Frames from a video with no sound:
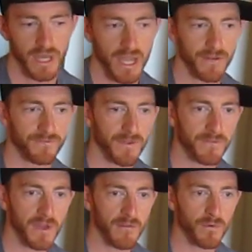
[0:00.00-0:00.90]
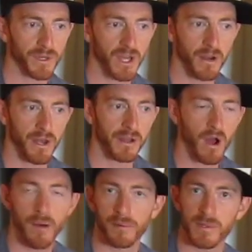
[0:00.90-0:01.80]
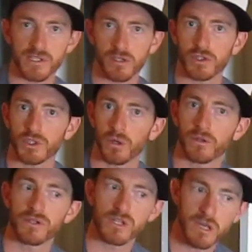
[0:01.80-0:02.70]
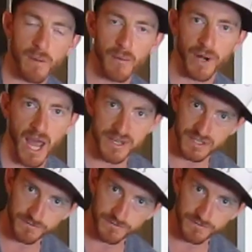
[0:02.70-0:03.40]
if you haven't really gotten any compliments on your shoulders, you might want to ask a